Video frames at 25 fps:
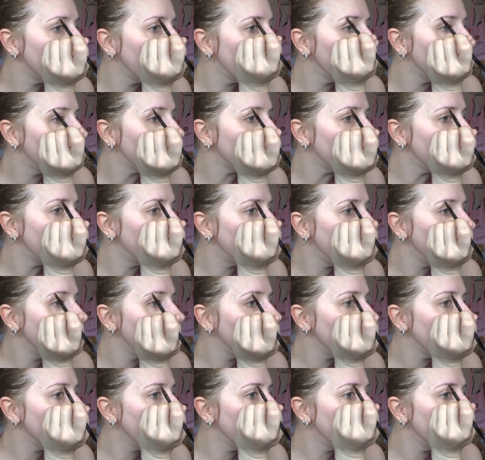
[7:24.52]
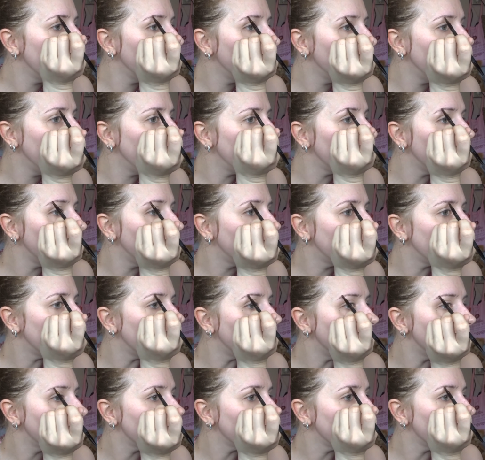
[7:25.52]
by filling in the middle
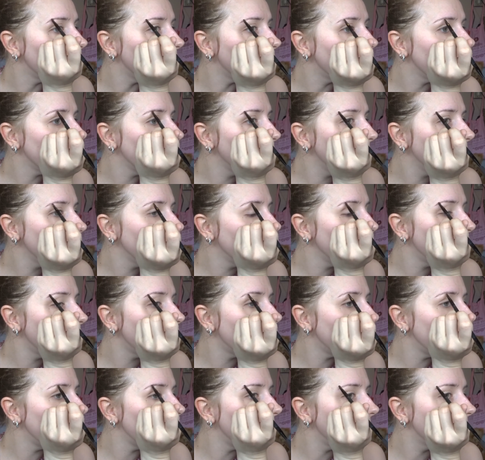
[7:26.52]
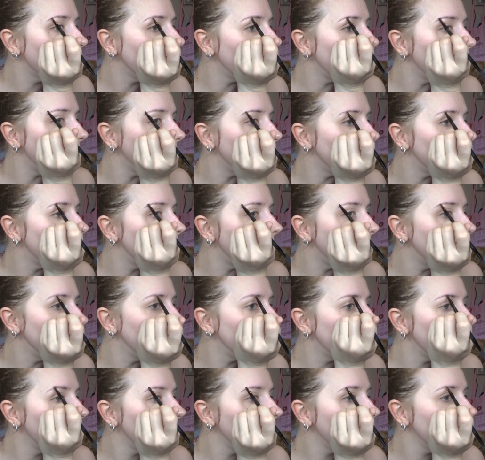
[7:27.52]
first, and I don't know why I've gotten into the
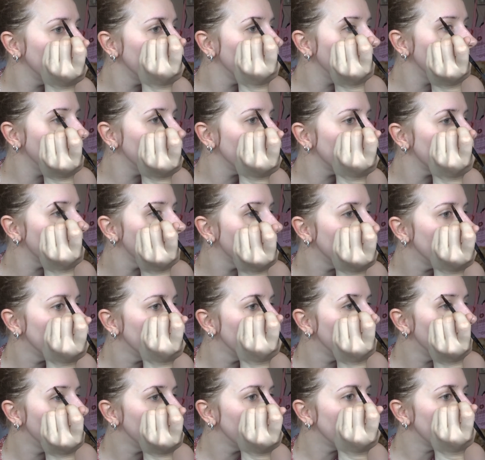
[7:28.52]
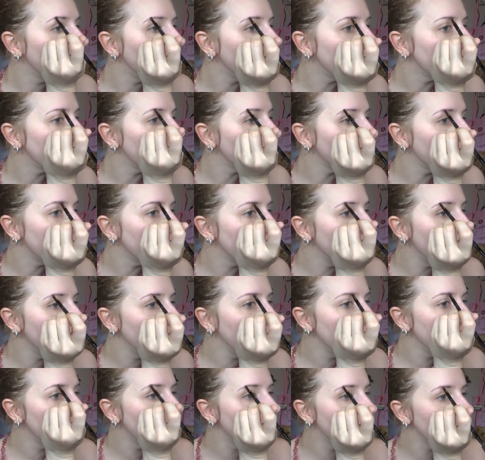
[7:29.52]
routine of this, but as I say, for me
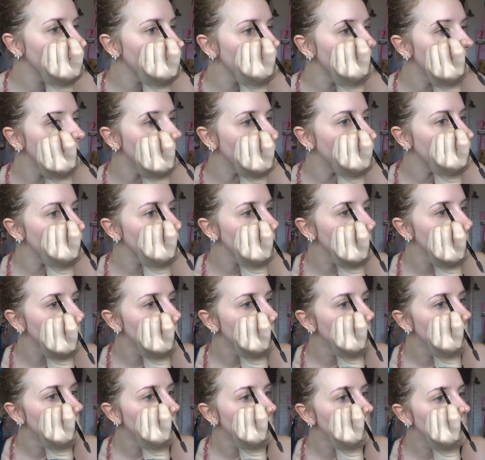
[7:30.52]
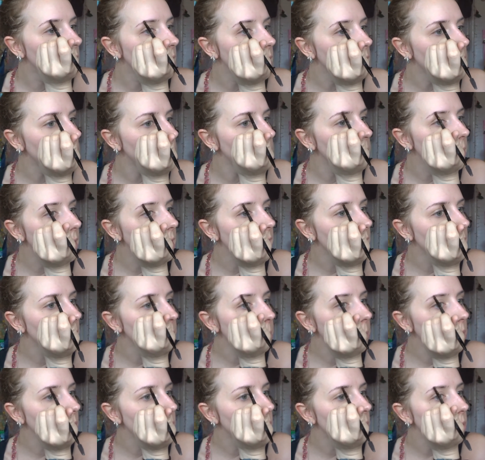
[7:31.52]
this just works, because I will
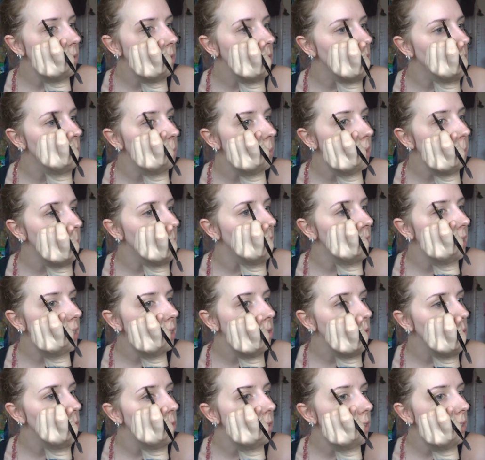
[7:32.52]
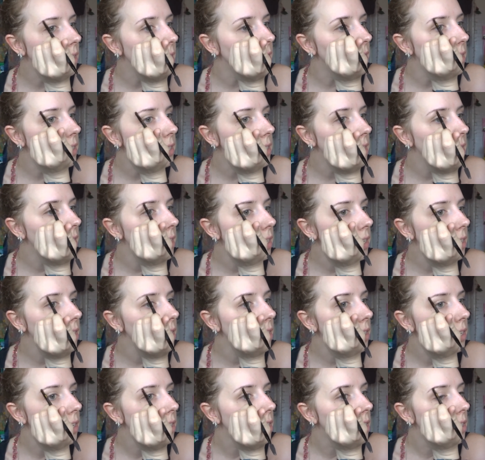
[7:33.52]
come across to where my natural line is
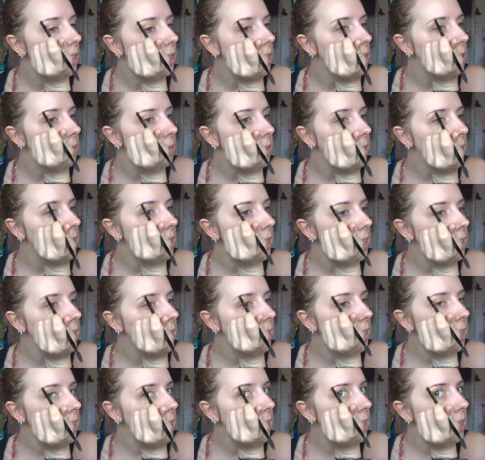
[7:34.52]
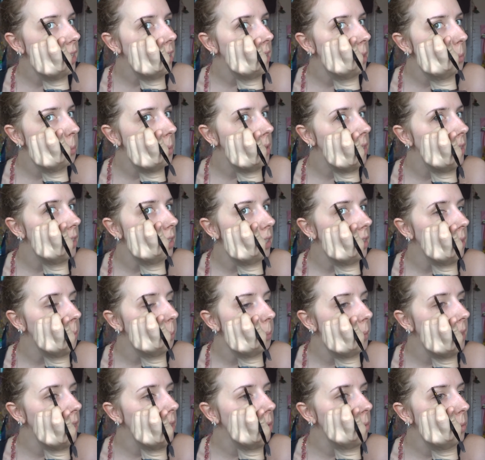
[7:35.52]
here, find any gaps in the
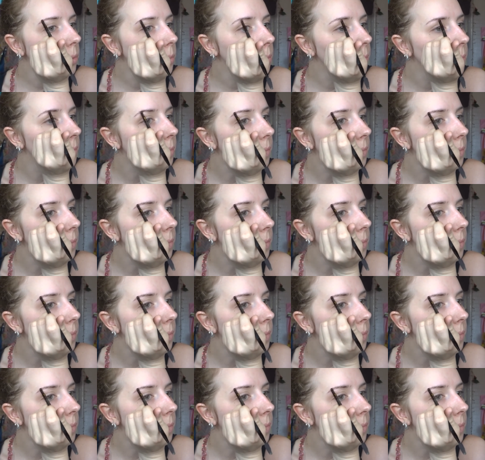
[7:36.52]
middle,